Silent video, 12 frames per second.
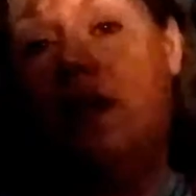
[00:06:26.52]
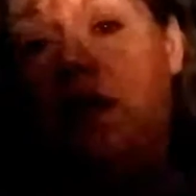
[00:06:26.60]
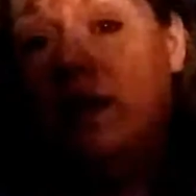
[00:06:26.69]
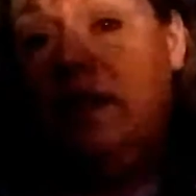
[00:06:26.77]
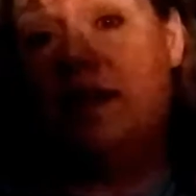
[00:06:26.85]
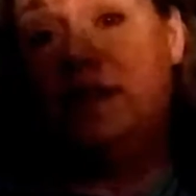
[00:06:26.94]

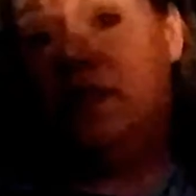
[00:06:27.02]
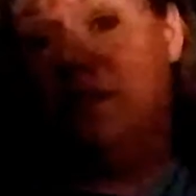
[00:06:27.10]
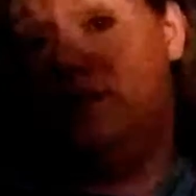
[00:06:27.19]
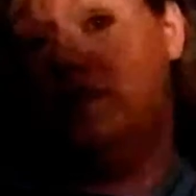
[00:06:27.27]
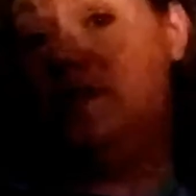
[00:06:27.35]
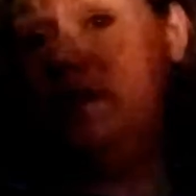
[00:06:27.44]
unless
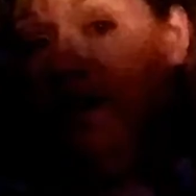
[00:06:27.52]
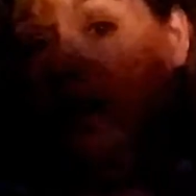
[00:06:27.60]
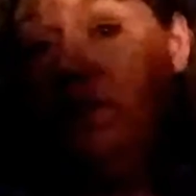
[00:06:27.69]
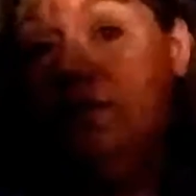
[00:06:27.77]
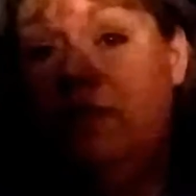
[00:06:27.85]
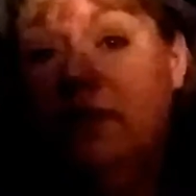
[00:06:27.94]
there's, you
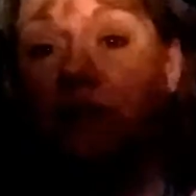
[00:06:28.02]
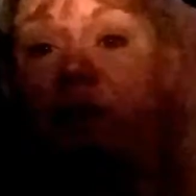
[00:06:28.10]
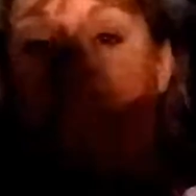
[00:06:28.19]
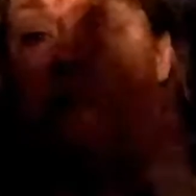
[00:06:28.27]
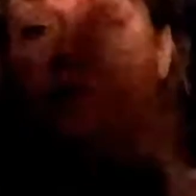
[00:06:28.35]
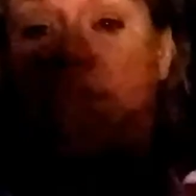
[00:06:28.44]
know,
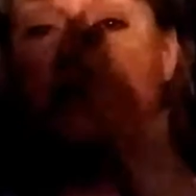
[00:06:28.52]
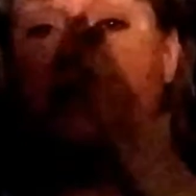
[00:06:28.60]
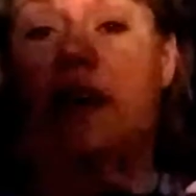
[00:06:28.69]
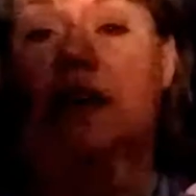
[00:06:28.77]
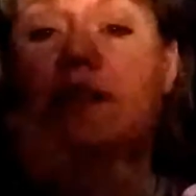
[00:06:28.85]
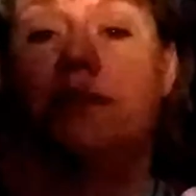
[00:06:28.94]
this is when this
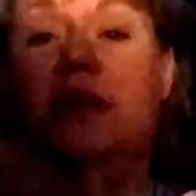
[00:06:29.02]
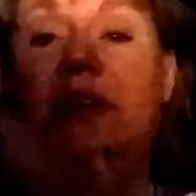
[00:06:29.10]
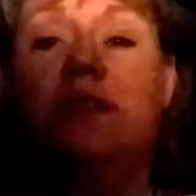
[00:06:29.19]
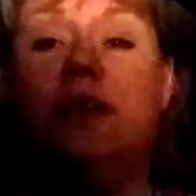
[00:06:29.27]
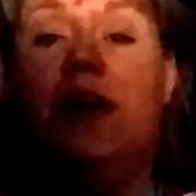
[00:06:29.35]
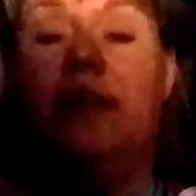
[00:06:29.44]
has to be
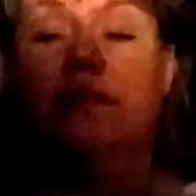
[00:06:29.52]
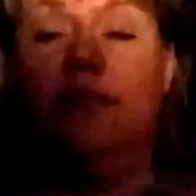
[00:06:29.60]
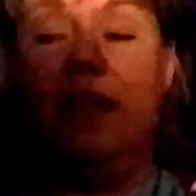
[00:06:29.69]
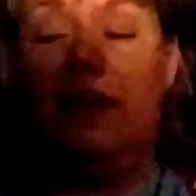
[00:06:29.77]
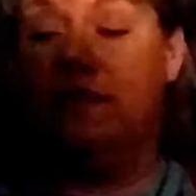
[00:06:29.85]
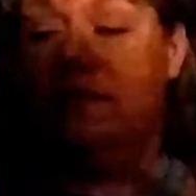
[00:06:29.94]
done,
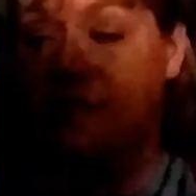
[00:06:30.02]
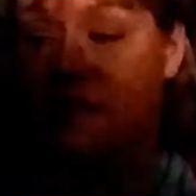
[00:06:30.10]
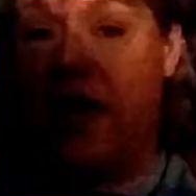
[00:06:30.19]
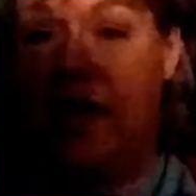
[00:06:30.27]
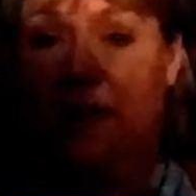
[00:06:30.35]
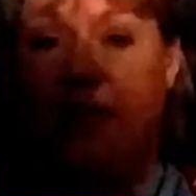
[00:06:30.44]
like this
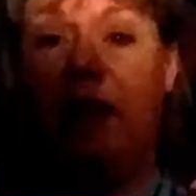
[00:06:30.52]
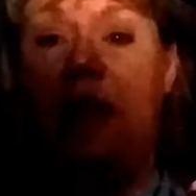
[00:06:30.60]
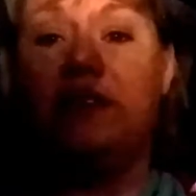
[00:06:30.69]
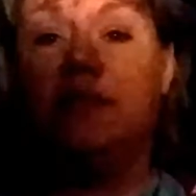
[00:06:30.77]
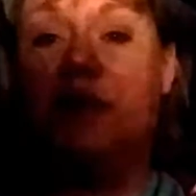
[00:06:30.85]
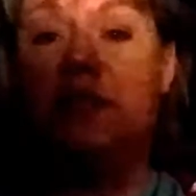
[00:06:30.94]
cake. It
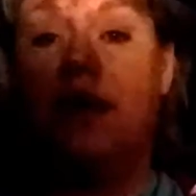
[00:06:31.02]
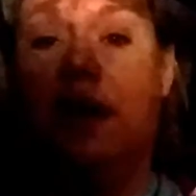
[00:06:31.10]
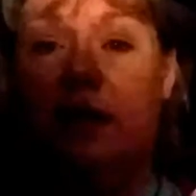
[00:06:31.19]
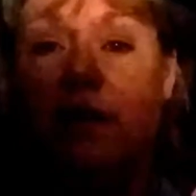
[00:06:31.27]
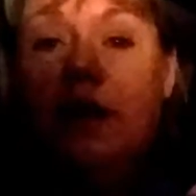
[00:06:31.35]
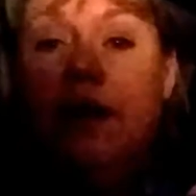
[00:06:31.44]
has to be
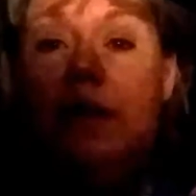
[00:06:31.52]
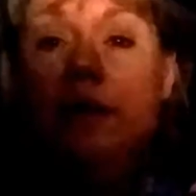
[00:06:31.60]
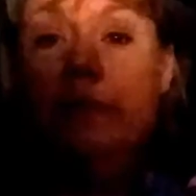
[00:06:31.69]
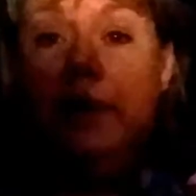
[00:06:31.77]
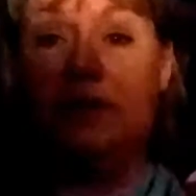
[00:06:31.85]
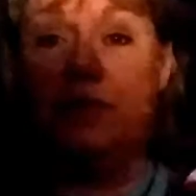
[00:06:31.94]
done
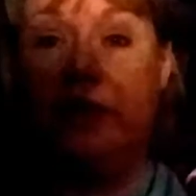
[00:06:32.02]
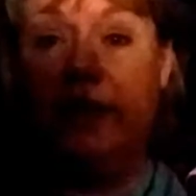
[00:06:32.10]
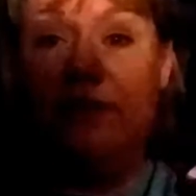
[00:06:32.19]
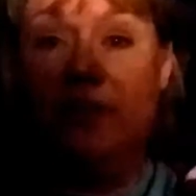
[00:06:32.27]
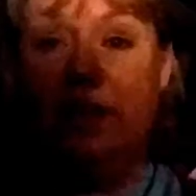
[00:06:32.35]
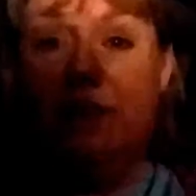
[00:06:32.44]
because we're
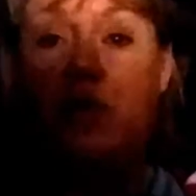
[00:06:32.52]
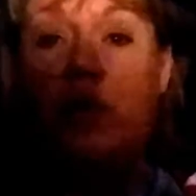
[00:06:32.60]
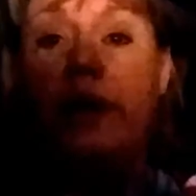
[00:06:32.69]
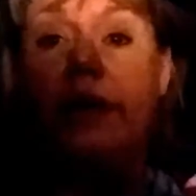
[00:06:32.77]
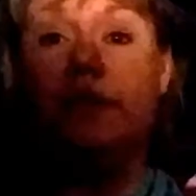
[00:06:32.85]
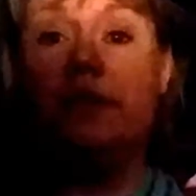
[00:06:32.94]
leaving in the
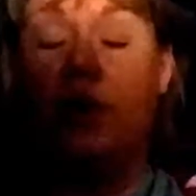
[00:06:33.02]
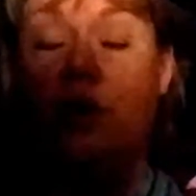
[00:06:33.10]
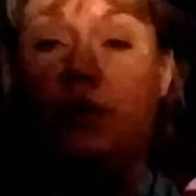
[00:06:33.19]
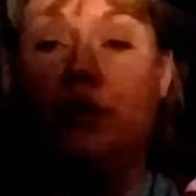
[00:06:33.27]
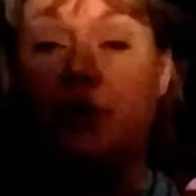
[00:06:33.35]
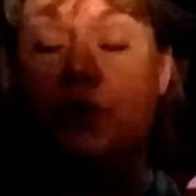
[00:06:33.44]
morning to
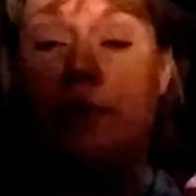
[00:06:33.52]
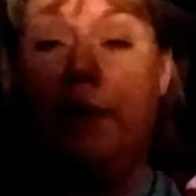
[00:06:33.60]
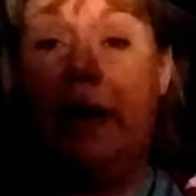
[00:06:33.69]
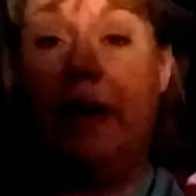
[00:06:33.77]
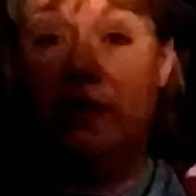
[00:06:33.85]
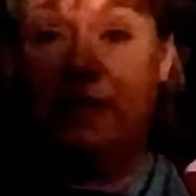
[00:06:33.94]
go to my
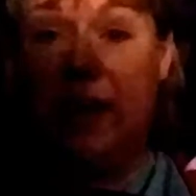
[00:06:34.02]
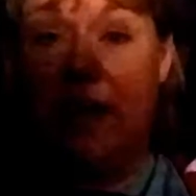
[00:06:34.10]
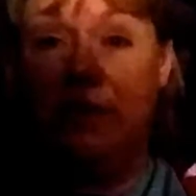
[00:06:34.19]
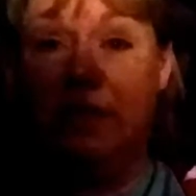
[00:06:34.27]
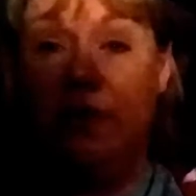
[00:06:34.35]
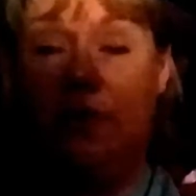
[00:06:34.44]
parents' house.